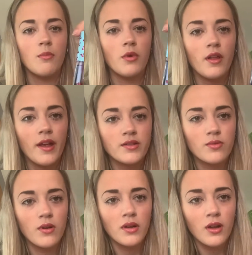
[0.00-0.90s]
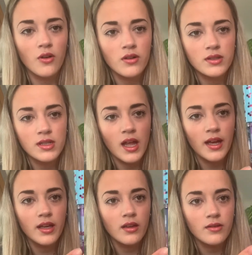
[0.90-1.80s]
But that's what it looks
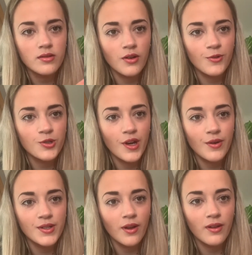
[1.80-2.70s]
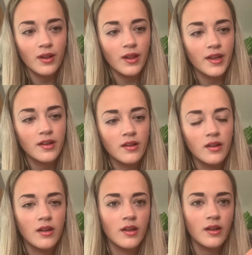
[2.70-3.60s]
like. It's got cherries on the lid.
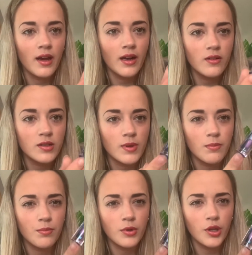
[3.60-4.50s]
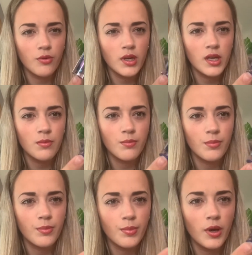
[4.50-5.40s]
Kind of looks a bit bluey
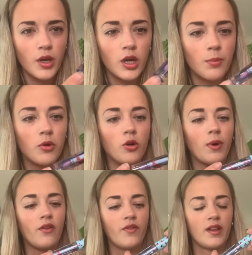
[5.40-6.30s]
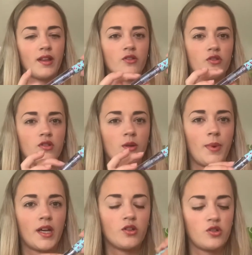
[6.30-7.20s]
purple, but I think that's just the
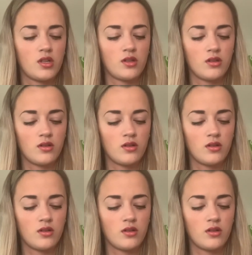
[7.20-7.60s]
packaging.